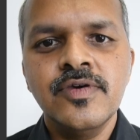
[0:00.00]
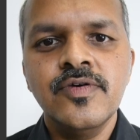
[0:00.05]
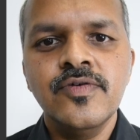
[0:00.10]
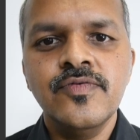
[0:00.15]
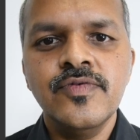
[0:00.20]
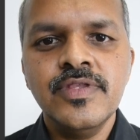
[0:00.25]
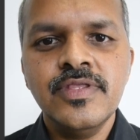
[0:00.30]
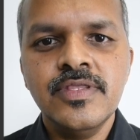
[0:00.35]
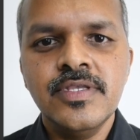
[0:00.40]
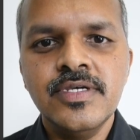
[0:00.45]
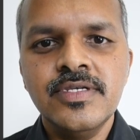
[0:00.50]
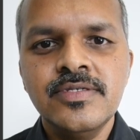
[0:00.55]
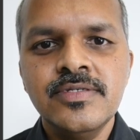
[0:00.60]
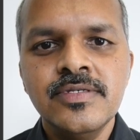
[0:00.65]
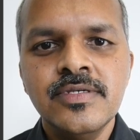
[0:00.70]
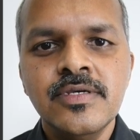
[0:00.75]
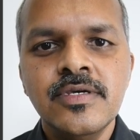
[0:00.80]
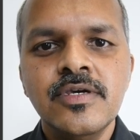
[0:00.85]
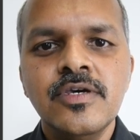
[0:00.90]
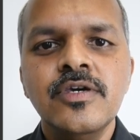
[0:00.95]
With this,
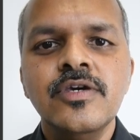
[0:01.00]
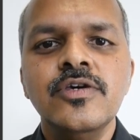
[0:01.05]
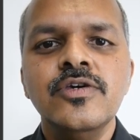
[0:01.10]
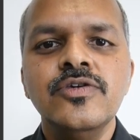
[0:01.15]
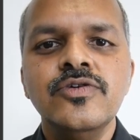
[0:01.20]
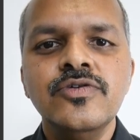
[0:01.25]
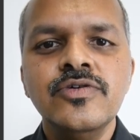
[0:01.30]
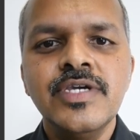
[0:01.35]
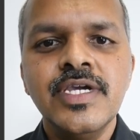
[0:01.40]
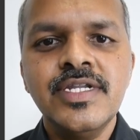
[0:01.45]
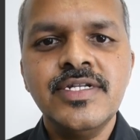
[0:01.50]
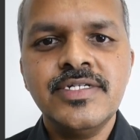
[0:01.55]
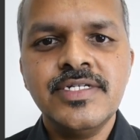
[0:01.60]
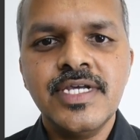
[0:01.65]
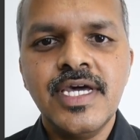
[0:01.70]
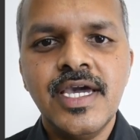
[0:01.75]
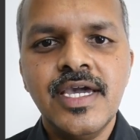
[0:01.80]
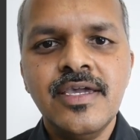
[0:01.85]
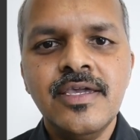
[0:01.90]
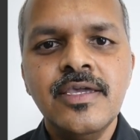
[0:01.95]
you can
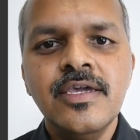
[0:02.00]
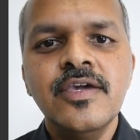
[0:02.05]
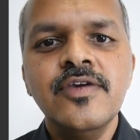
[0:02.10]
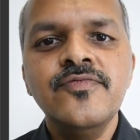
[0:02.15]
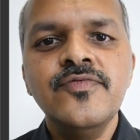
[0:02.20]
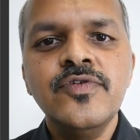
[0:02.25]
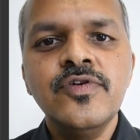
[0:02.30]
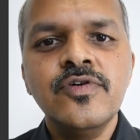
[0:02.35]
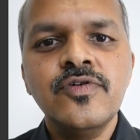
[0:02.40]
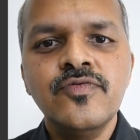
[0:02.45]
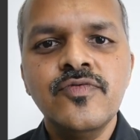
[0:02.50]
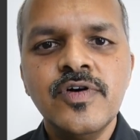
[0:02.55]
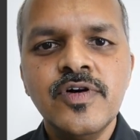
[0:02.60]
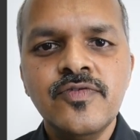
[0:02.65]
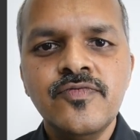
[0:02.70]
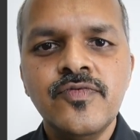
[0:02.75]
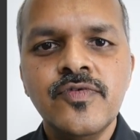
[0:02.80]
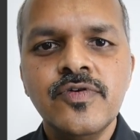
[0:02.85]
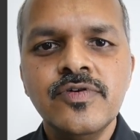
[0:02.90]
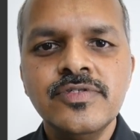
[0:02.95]
track if your
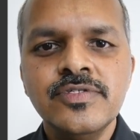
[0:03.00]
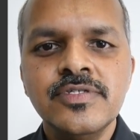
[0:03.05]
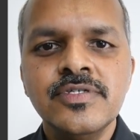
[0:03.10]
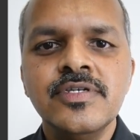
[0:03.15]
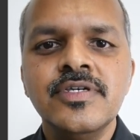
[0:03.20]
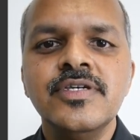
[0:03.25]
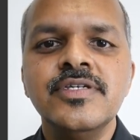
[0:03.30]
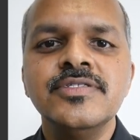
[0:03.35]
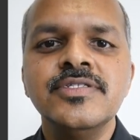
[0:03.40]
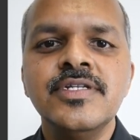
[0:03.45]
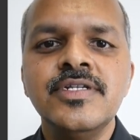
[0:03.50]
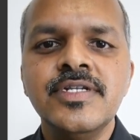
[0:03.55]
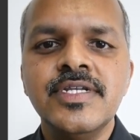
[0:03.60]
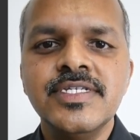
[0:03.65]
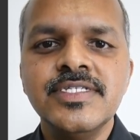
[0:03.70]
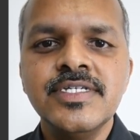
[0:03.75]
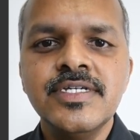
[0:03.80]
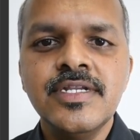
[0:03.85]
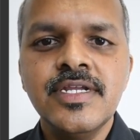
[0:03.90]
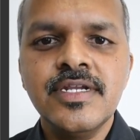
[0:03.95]
workforce is in
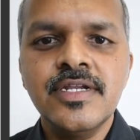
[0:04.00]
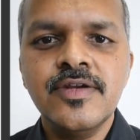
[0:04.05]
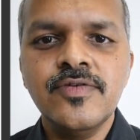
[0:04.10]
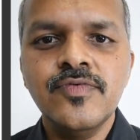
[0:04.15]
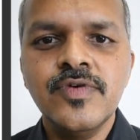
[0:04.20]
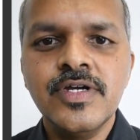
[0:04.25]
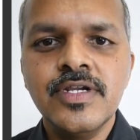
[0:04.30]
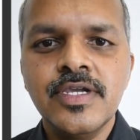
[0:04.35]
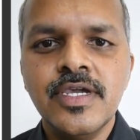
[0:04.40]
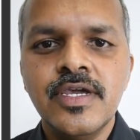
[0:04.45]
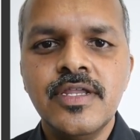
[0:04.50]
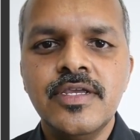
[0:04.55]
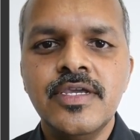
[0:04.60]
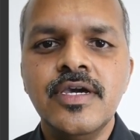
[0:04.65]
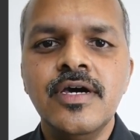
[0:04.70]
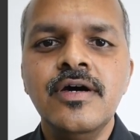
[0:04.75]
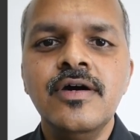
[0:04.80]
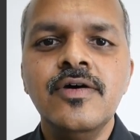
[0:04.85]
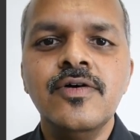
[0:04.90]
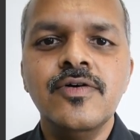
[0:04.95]
designated work
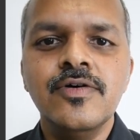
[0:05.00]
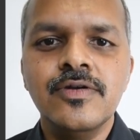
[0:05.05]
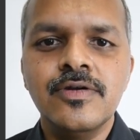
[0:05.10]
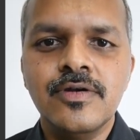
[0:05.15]
area or